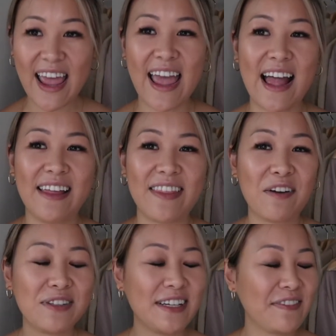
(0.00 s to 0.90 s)
and
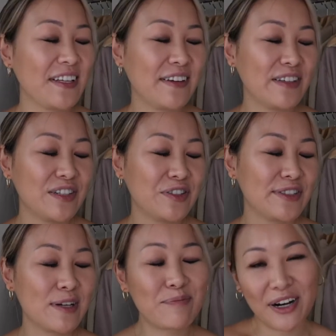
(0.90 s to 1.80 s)
that will definitely give you
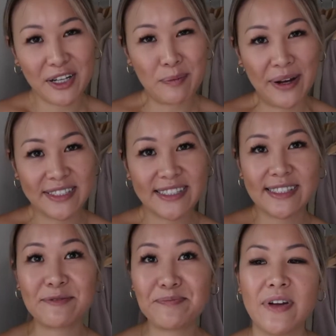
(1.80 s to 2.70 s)
some brownie points.
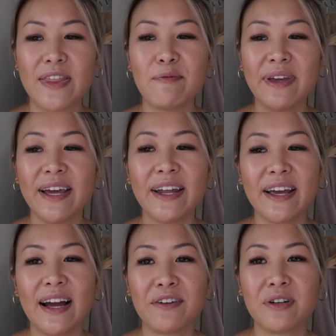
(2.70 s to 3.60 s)
In the
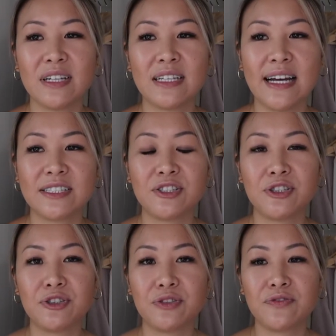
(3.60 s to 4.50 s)
beginning, I really like
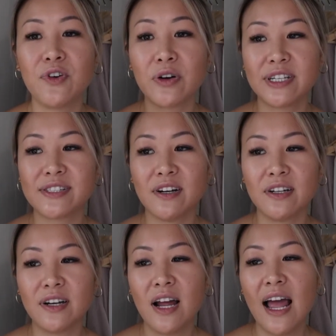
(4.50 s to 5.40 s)
to focus
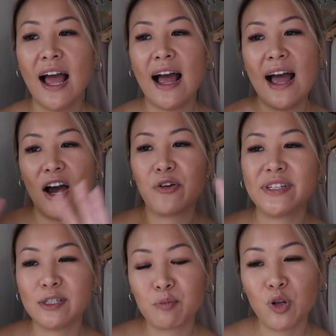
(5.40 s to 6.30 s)
on how we
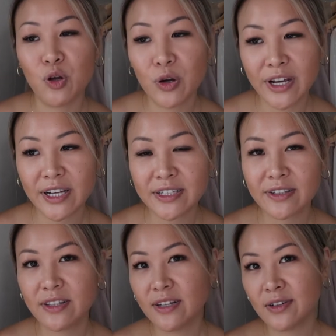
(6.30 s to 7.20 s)
deployed
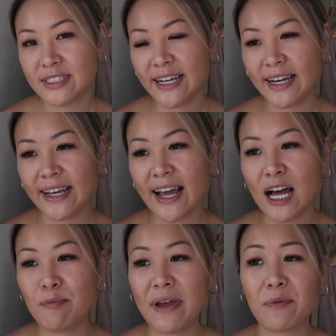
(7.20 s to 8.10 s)
the dating
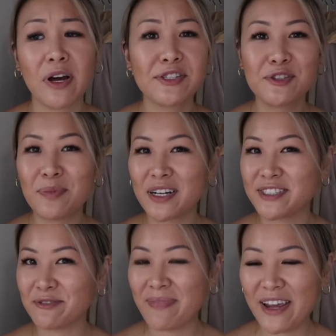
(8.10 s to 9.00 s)
app, and we also bought a
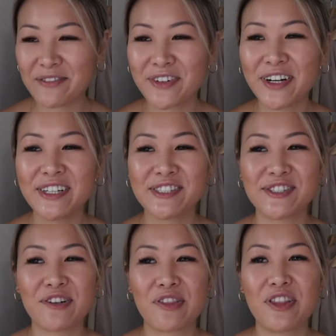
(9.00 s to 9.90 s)
domain for it,
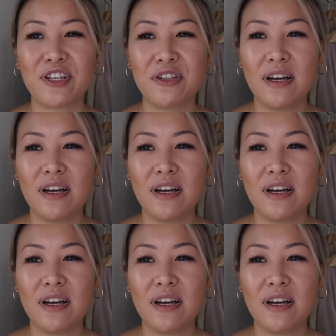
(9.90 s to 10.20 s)
so the